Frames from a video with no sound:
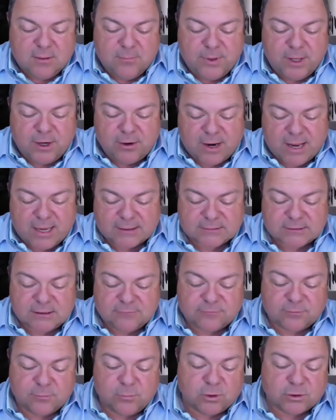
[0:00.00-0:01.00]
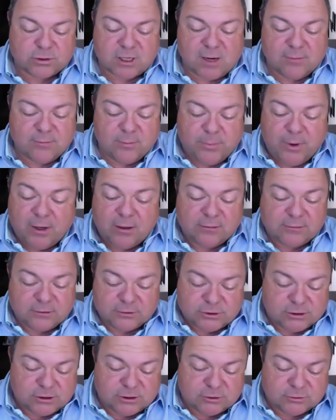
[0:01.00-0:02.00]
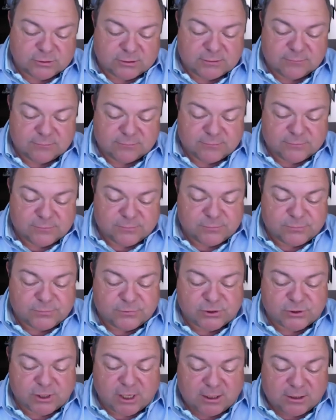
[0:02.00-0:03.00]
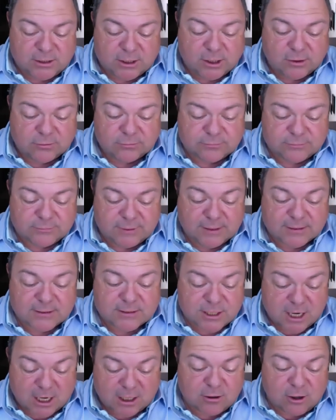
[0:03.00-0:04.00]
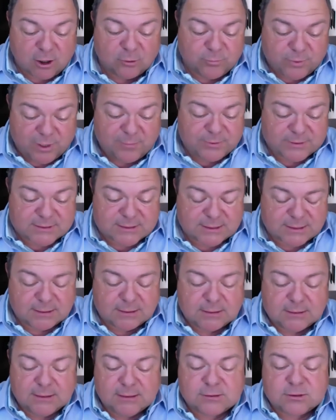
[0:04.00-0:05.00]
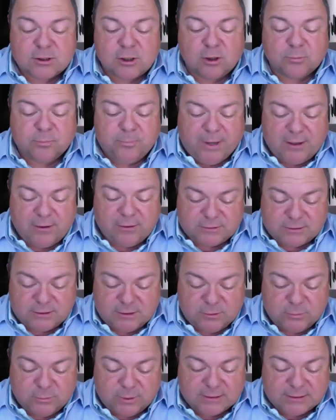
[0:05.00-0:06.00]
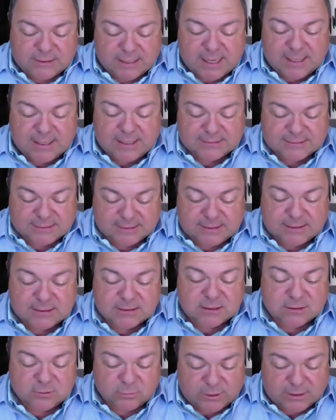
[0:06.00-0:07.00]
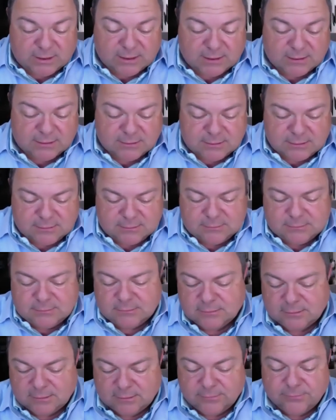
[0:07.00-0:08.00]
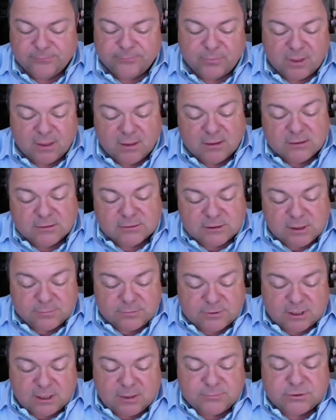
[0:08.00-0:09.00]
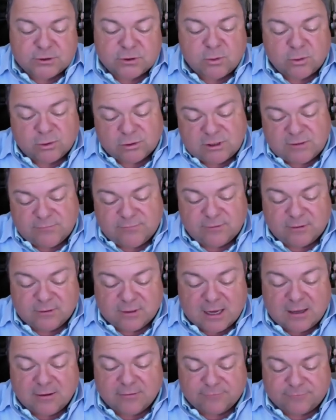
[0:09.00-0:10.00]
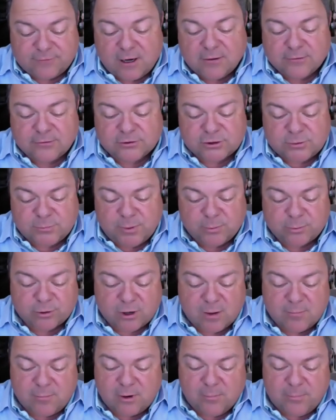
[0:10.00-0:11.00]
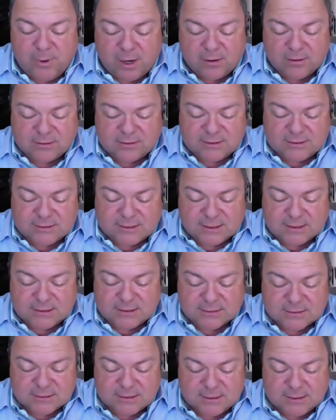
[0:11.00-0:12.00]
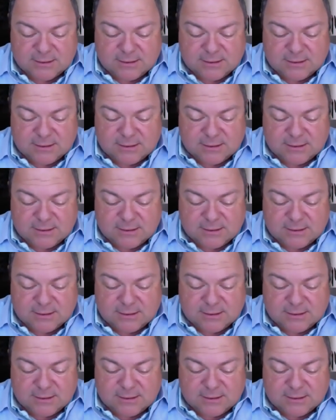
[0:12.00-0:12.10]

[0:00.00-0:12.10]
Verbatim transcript: Men are asking for more time to parent their children. Side note, it's not called babysitting, it's called parenting when a dad has the kids on the weekend. Sometimes the courts even allow the fathers to be primary parent these days,